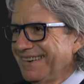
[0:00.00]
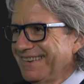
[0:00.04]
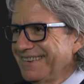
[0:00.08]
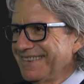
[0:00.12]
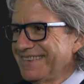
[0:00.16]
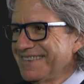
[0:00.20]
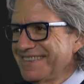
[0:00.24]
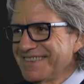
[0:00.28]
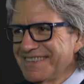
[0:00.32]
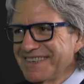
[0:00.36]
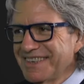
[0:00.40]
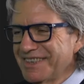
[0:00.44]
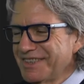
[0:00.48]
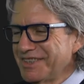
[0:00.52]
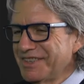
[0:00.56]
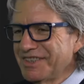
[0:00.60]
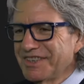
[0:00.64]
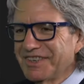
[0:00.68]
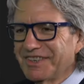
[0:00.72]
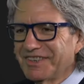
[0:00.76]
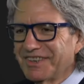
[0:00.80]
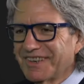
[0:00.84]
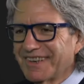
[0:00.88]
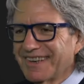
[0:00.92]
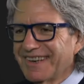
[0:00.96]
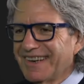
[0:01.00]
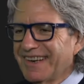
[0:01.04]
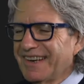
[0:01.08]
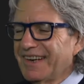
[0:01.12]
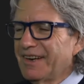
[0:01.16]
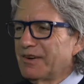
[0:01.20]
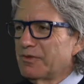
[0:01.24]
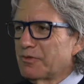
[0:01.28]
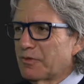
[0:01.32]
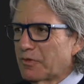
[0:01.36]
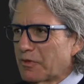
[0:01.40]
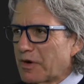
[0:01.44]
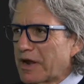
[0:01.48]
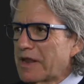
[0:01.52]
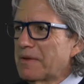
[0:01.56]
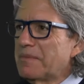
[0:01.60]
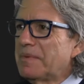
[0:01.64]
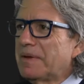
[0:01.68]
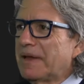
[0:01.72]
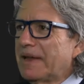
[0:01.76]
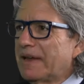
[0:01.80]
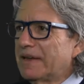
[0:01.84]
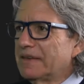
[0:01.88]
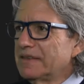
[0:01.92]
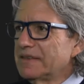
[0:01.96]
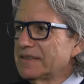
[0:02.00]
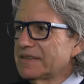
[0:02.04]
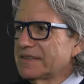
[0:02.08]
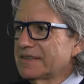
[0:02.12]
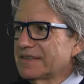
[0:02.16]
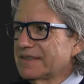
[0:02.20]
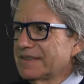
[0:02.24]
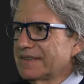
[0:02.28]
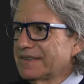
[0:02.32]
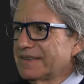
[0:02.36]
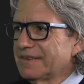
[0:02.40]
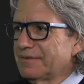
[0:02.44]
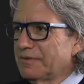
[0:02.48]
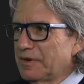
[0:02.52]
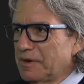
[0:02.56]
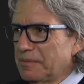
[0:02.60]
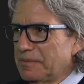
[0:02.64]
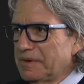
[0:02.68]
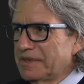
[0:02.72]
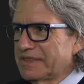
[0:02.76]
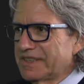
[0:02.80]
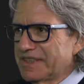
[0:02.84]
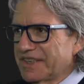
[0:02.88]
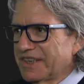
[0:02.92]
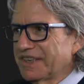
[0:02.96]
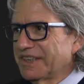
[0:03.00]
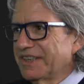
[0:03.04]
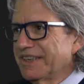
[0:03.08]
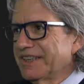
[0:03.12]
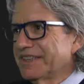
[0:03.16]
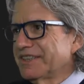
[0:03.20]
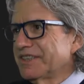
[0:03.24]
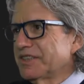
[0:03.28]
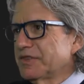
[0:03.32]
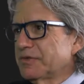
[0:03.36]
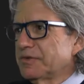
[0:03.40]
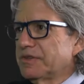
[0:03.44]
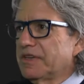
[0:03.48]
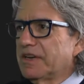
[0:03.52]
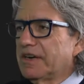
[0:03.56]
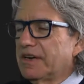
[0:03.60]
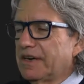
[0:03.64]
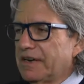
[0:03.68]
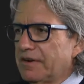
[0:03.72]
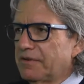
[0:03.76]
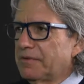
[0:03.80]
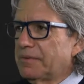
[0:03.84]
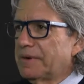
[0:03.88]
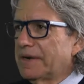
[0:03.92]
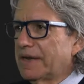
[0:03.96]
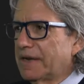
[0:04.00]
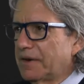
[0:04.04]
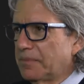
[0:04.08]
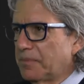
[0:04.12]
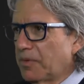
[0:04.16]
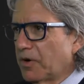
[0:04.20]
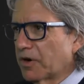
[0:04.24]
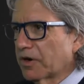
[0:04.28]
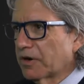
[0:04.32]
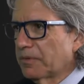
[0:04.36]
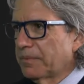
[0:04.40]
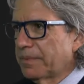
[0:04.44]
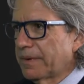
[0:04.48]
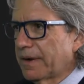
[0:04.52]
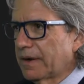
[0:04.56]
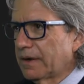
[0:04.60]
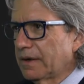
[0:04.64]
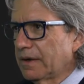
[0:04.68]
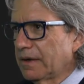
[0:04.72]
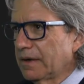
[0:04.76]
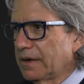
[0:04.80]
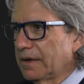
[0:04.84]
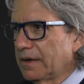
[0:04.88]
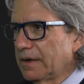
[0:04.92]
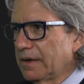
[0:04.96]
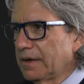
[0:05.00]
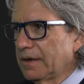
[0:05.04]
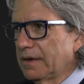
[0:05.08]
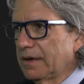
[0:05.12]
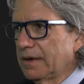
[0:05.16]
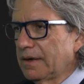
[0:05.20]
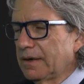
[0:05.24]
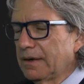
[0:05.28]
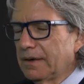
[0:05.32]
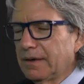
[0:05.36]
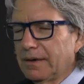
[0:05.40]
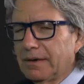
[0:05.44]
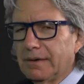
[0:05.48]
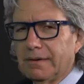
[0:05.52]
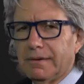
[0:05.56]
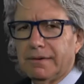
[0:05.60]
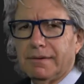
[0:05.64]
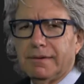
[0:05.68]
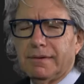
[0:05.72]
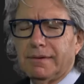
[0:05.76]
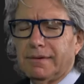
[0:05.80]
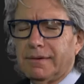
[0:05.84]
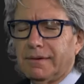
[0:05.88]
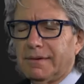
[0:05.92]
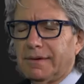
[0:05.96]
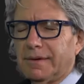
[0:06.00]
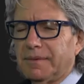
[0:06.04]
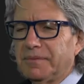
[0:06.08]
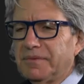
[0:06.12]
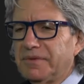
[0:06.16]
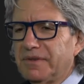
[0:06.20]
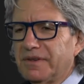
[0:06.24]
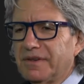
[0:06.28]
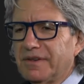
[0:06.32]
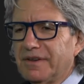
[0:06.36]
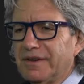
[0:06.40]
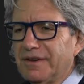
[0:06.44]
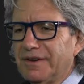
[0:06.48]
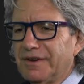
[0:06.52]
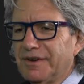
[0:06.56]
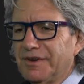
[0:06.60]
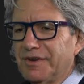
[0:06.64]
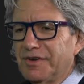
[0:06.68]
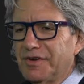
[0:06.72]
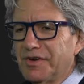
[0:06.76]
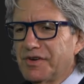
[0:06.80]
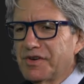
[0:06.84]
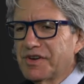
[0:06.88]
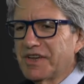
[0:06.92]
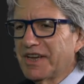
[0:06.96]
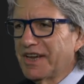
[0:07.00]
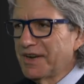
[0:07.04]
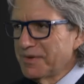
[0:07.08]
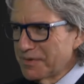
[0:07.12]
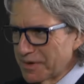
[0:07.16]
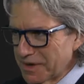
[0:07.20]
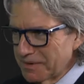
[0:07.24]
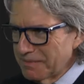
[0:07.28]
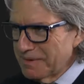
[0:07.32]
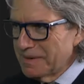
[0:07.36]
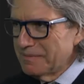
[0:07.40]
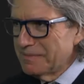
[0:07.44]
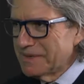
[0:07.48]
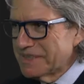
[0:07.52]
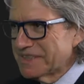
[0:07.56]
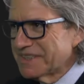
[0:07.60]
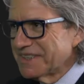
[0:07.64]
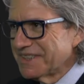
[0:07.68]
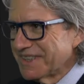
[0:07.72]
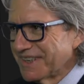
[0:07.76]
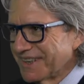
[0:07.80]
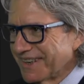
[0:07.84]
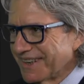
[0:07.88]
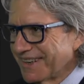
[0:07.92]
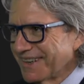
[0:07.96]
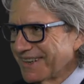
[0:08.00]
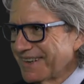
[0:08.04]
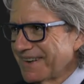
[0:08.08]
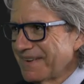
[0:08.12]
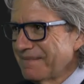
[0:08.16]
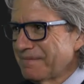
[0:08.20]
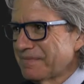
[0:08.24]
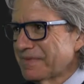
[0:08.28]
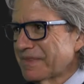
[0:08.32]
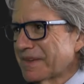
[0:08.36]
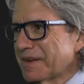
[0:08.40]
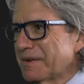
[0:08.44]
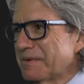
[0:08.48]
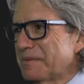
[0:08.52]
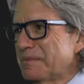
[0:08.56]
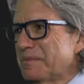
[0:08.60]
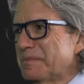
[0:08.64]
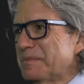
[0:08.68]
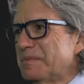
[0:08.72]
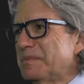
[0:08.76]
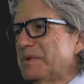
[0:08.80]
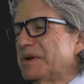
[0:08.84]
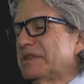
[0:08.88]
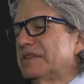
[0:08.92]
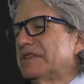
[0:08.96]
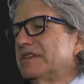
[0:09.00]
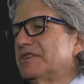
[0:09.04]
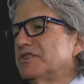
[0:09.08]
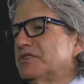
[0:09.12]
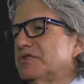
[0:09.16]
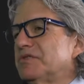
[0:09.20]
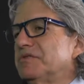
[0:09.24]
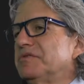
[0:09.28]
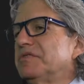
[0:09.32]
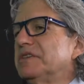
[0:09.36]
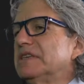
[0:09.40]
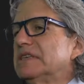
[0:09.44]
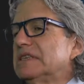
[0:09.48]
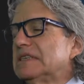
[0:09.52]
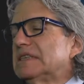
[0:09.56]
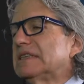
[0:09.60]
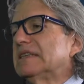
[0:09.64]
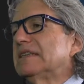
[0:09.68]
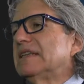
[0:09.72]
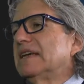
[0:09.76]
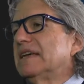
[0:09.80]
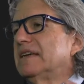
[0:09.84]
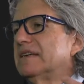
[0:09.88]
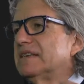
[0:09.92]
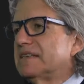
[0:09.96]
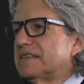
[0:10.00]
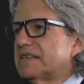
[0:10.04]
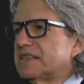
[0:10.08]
This is not a joke. Ray-Ban sunglasses were there, and everybody had a Parker pen. I'm thinking, okay, what am I missing here? But the truth is that they had